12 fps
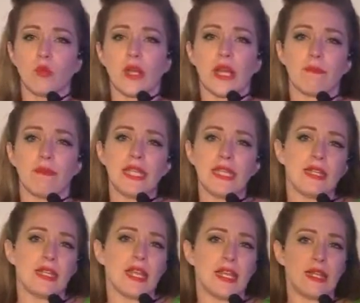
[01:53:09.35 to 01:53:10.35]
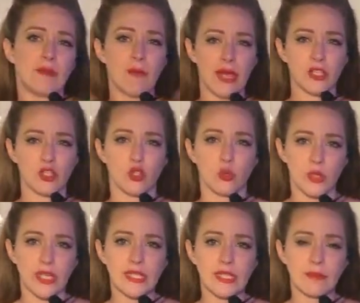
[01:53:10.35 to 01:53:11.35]
what I mean in my
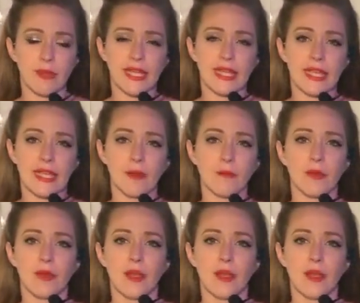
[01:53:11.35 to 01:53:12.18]
joint, in my hip.